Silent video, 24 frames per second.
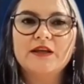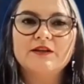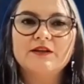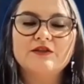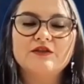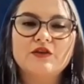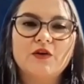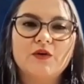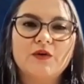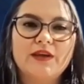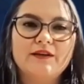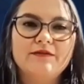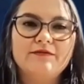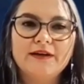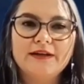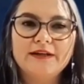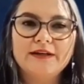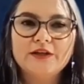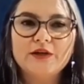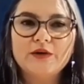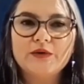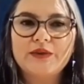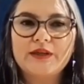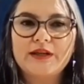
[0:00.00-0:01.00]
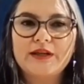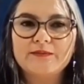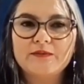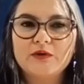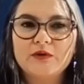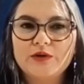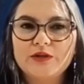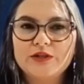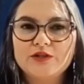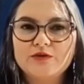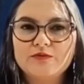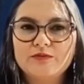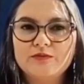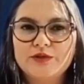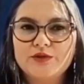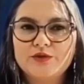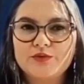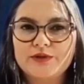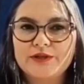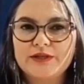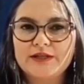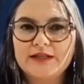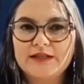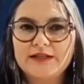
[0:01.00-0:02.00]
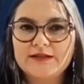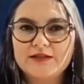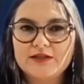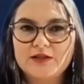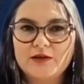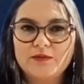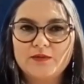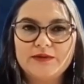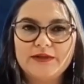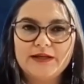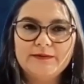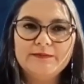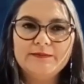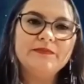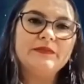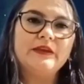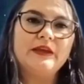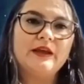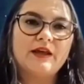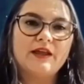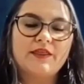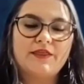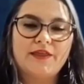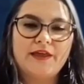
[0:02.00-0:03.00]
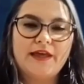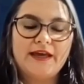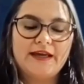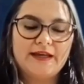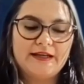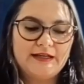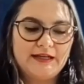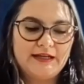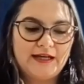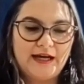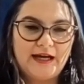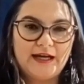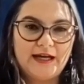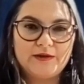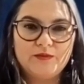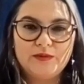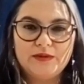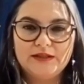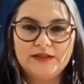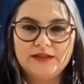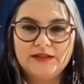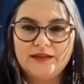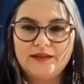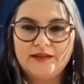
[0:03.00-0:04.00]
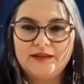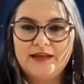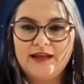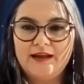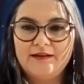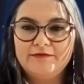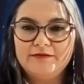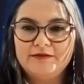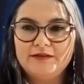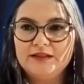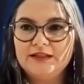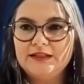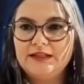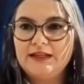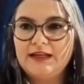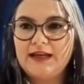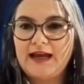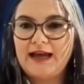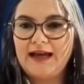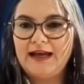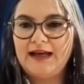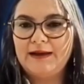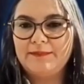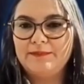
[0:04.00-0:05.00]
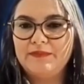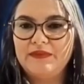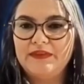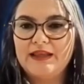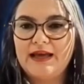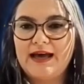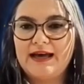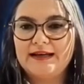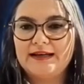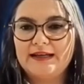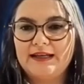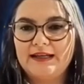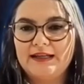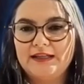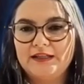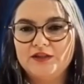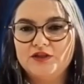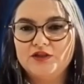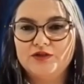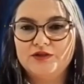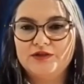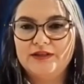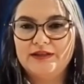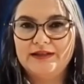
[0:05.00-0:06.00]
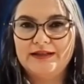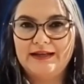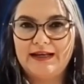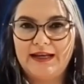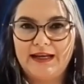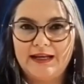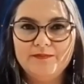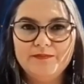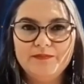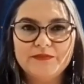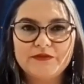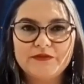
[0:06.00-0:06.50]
So if I know that I'm going to be treating insomnia, then I will definitely add that into the name.